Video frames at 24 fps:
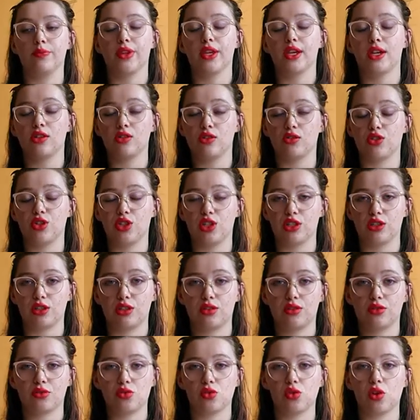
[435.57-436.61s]

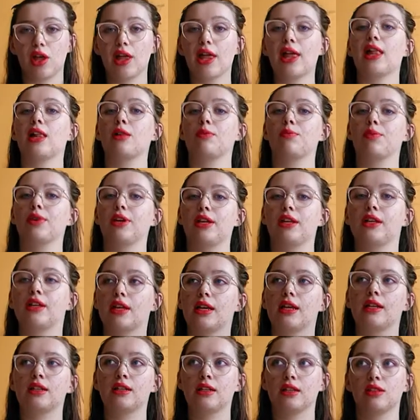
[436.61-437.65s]
energies to help and
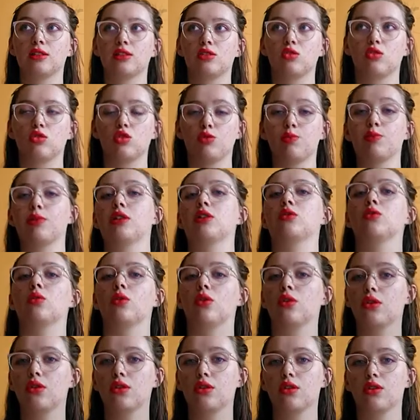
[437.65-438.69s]
enhance your spell
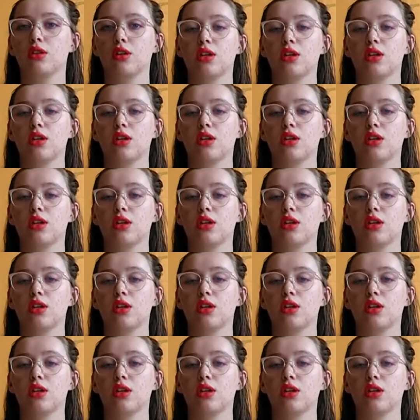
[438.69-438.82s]
work,